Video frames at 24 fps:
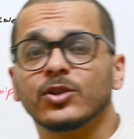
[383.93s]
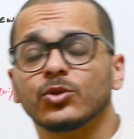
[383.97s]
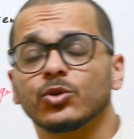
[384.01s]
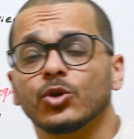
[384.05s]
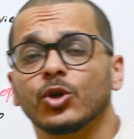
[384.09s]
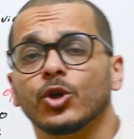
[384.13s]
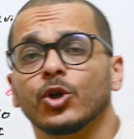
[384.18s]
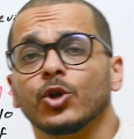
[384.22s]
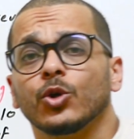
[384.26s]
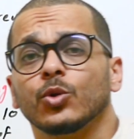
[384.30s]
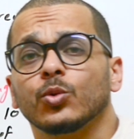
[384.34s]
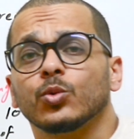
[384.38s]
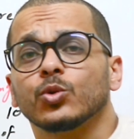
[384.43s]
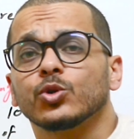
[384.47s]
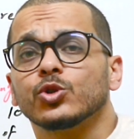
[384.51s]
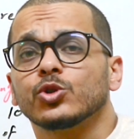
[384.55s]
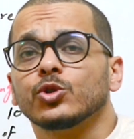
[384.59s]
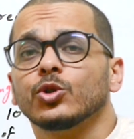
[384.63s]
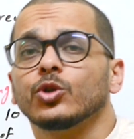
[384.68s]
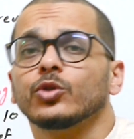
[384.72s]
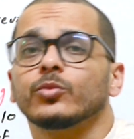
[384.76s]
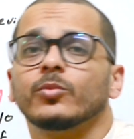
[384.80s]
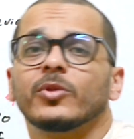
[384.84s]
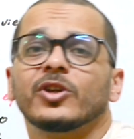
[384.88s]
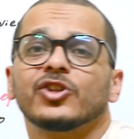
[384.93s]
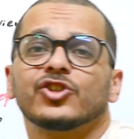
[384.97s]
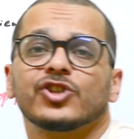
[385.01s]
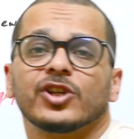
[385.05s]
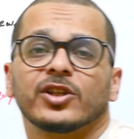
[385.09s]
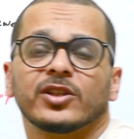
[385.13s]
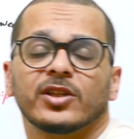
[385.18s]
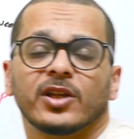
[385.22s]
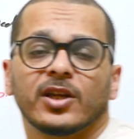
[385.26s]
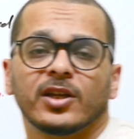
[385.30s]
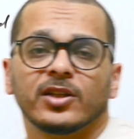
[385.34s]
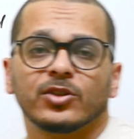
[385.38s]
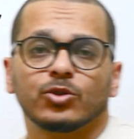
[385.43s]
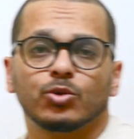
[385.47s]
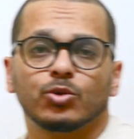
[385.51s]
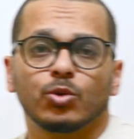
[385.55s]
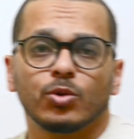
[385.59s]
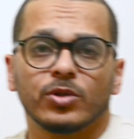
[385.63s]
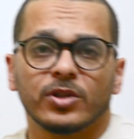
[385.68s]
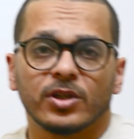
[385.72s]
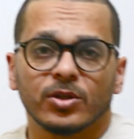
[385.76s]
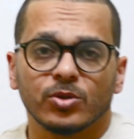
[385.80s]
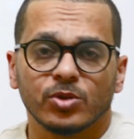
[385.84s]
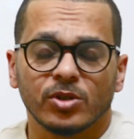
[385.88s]
that was not mentioned in
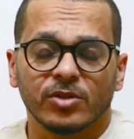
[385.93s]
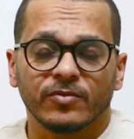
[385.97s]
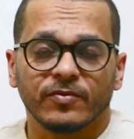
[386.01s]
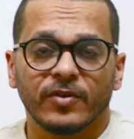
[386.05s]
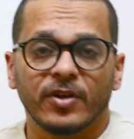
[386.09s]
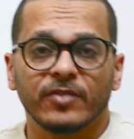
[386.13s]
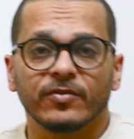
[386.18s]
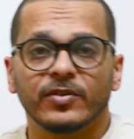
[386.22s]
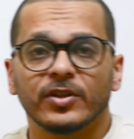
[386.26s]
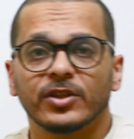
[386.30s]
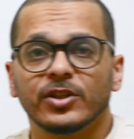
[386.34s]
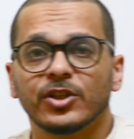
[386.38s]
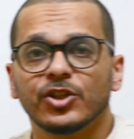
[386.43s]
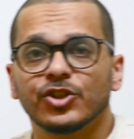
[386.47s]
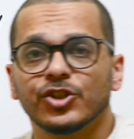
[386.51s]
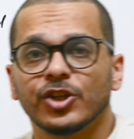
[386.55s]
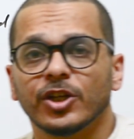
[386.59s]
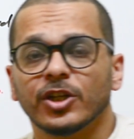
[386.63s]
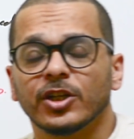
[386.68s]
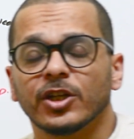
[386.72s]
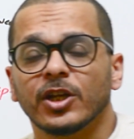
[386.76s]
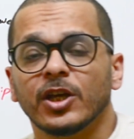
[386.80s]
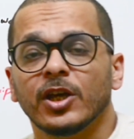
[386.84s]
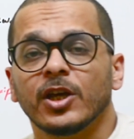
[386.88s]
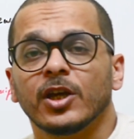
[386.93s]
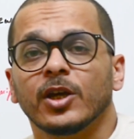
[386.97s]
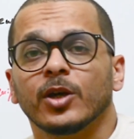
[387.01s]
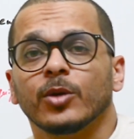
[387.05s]
2005 edition,